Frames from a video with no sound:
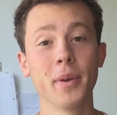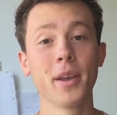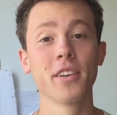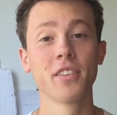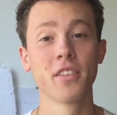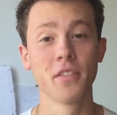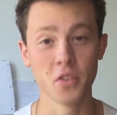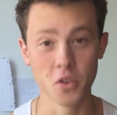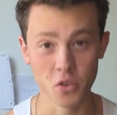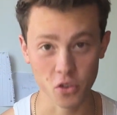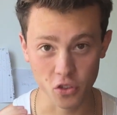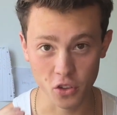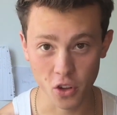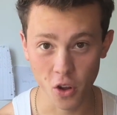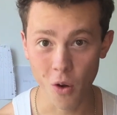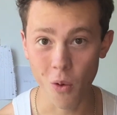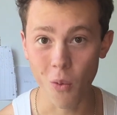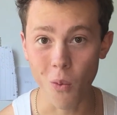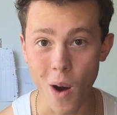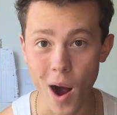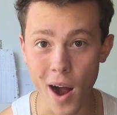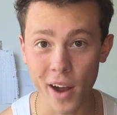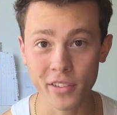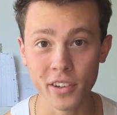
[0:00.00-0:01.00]
because if you're
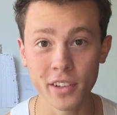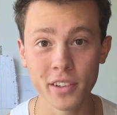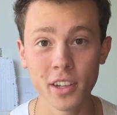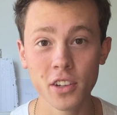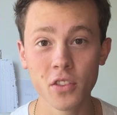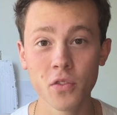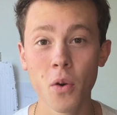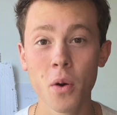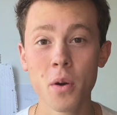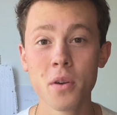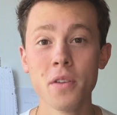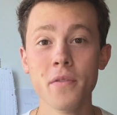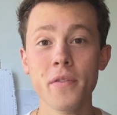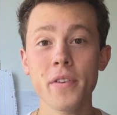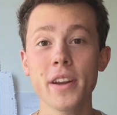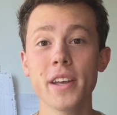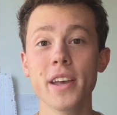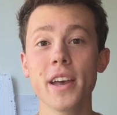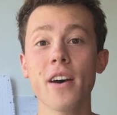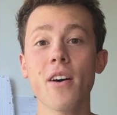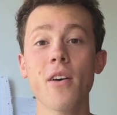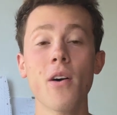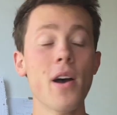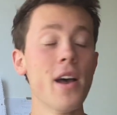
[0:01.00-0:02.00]
still watching this far in the
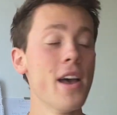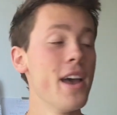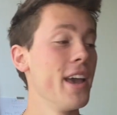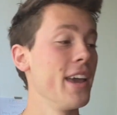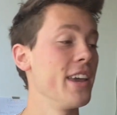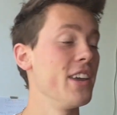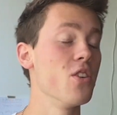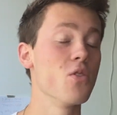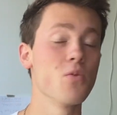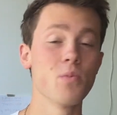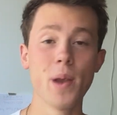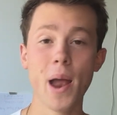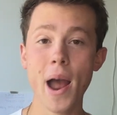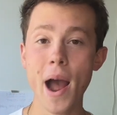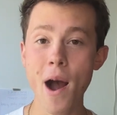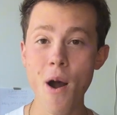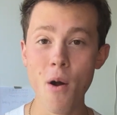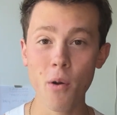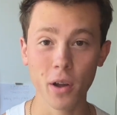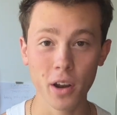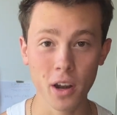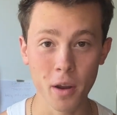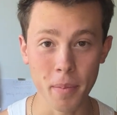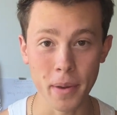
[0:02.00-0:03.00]
video, you're
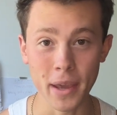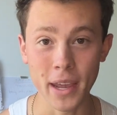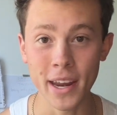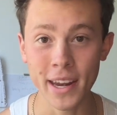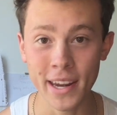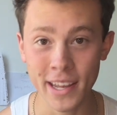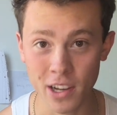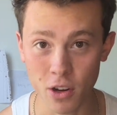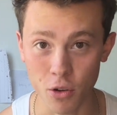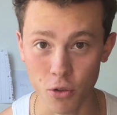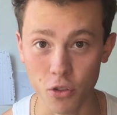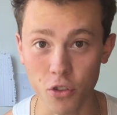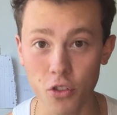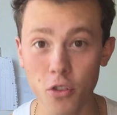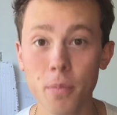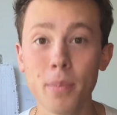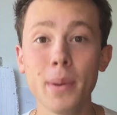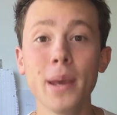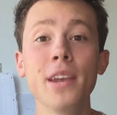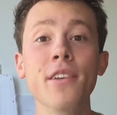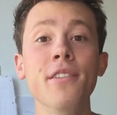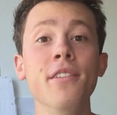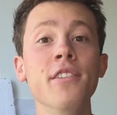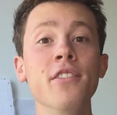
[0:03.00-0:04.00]
now going to be eating your
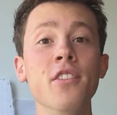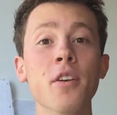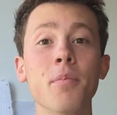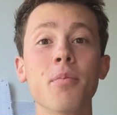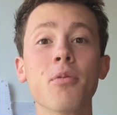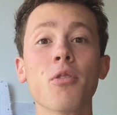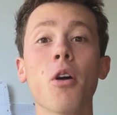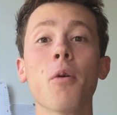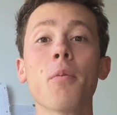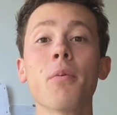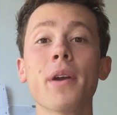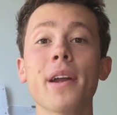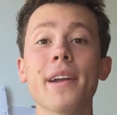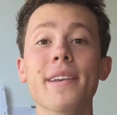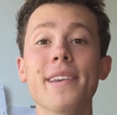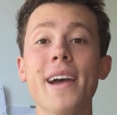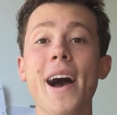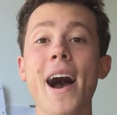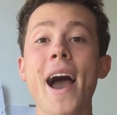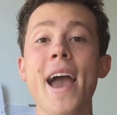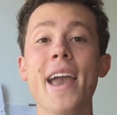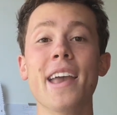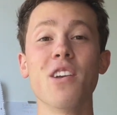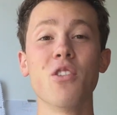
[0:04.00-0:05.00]
species appropriate
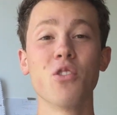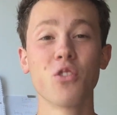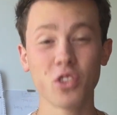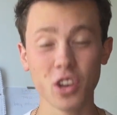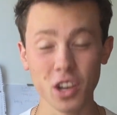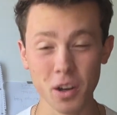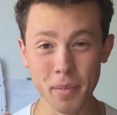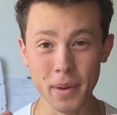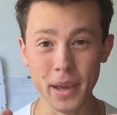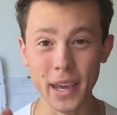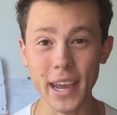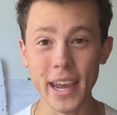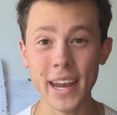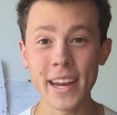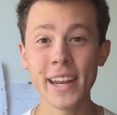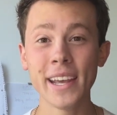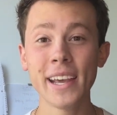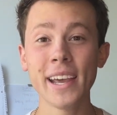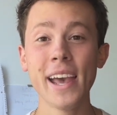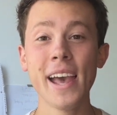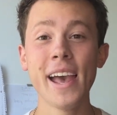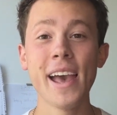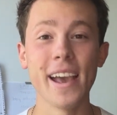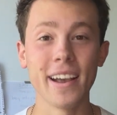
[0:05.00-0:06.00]
diet. You're just going to be
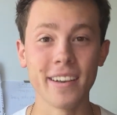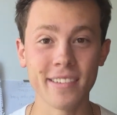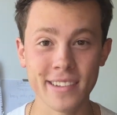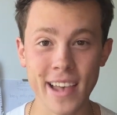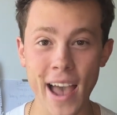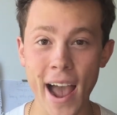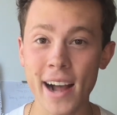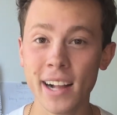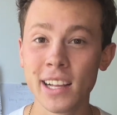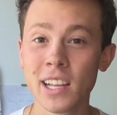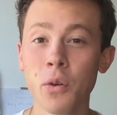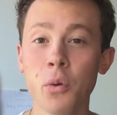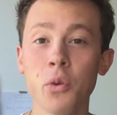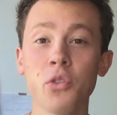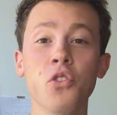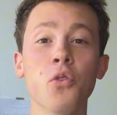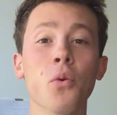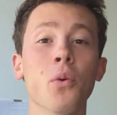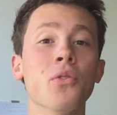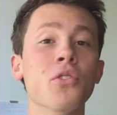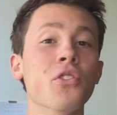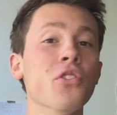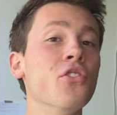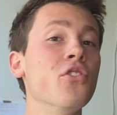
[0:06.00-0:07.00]
eating exactly what
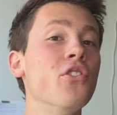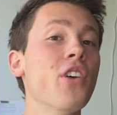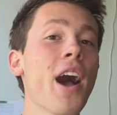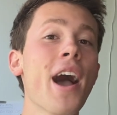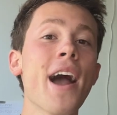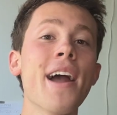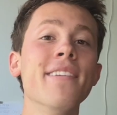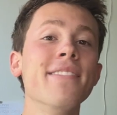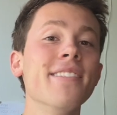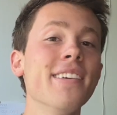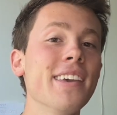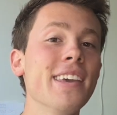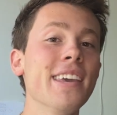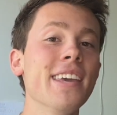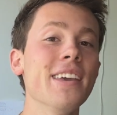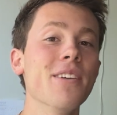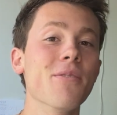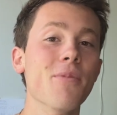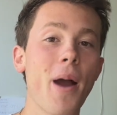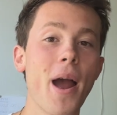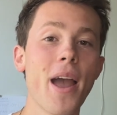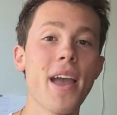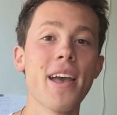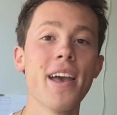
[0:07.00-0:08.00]
you were designed to
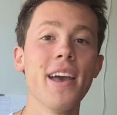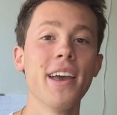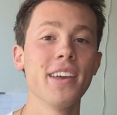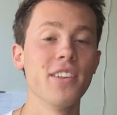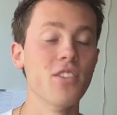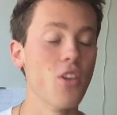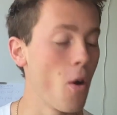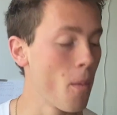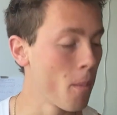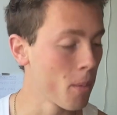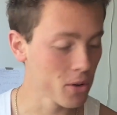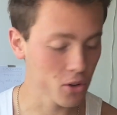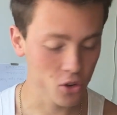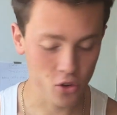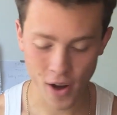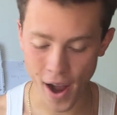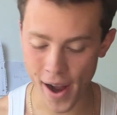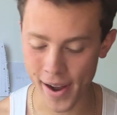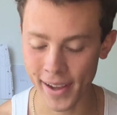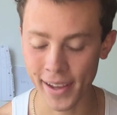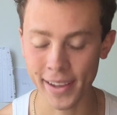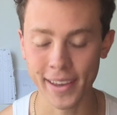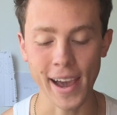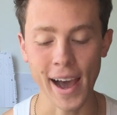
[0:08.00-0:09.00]
eat, right? No more
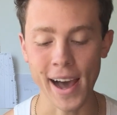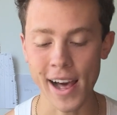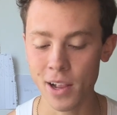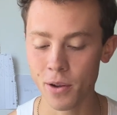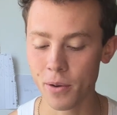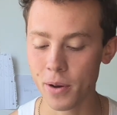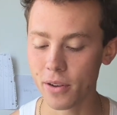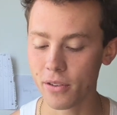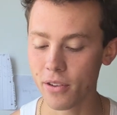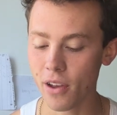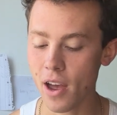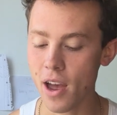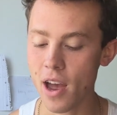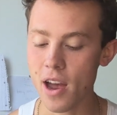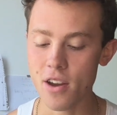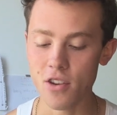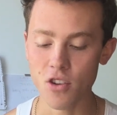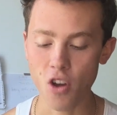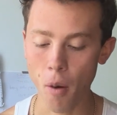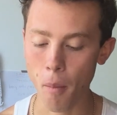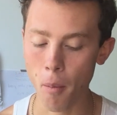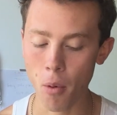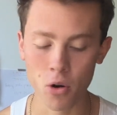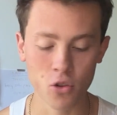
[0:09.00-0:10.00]
tracking calories,
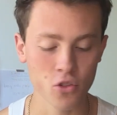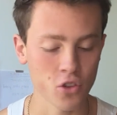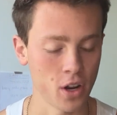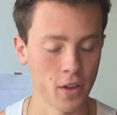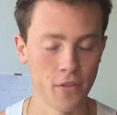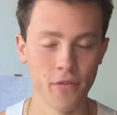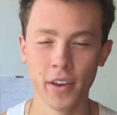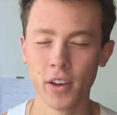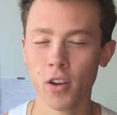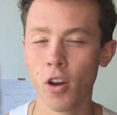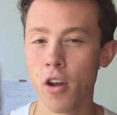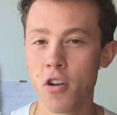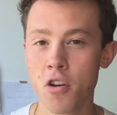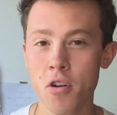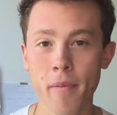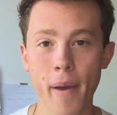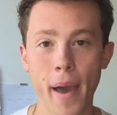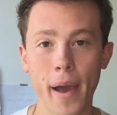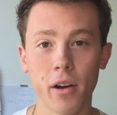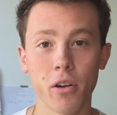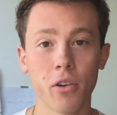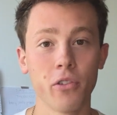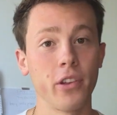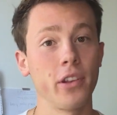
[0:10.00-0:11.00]
no more trying to figure out your
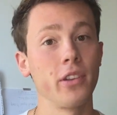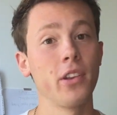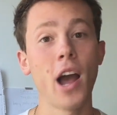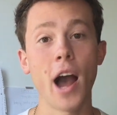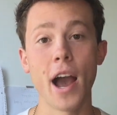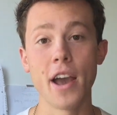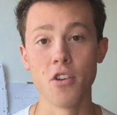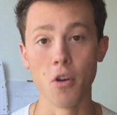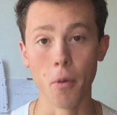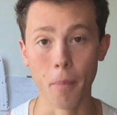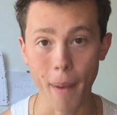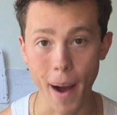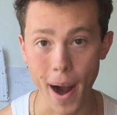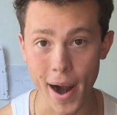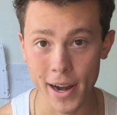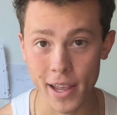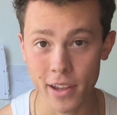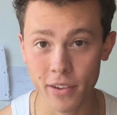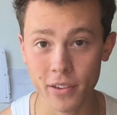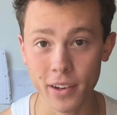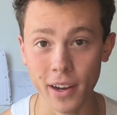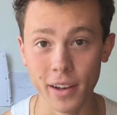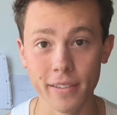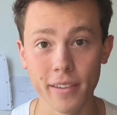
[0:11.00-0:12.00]
macros. Like, nah, your
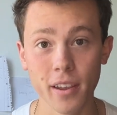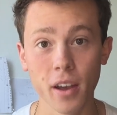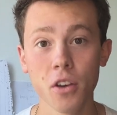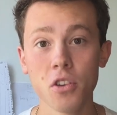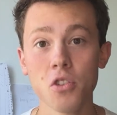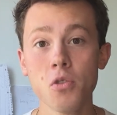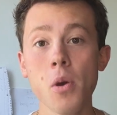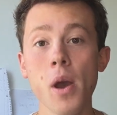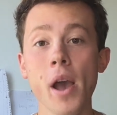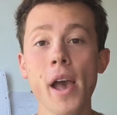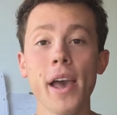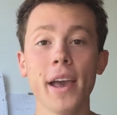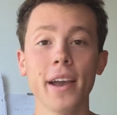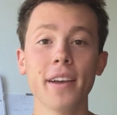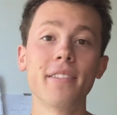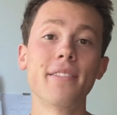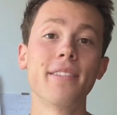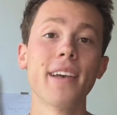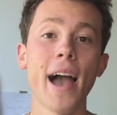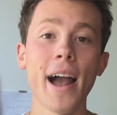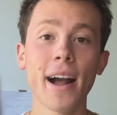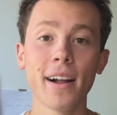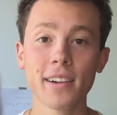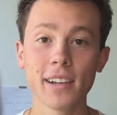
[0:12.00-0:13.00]
body's going to tell you
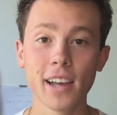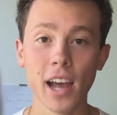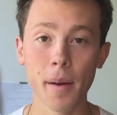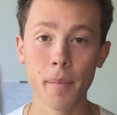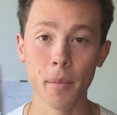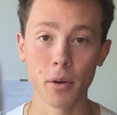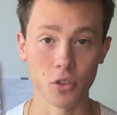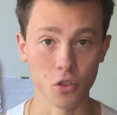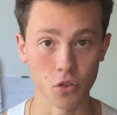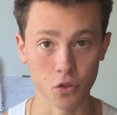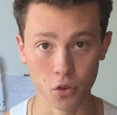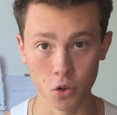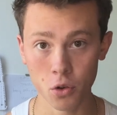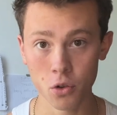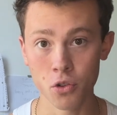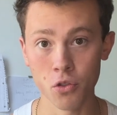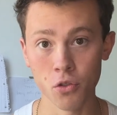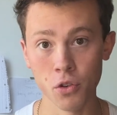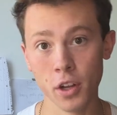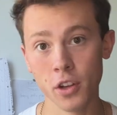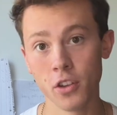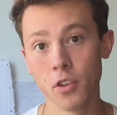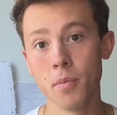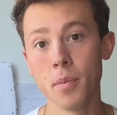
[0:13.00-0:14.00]
exactly how much
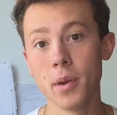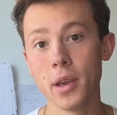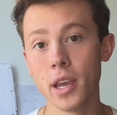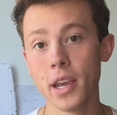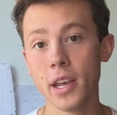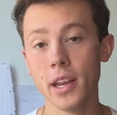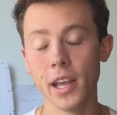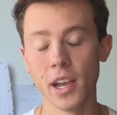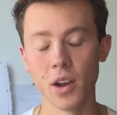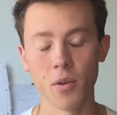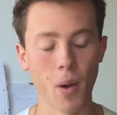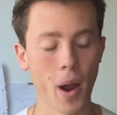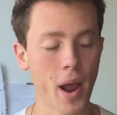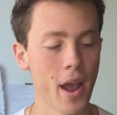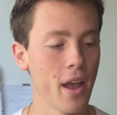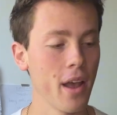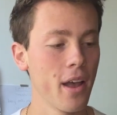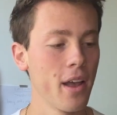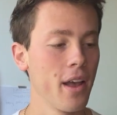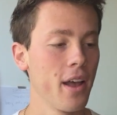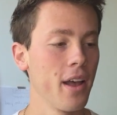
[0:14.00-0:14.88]
food you need to be eating, right?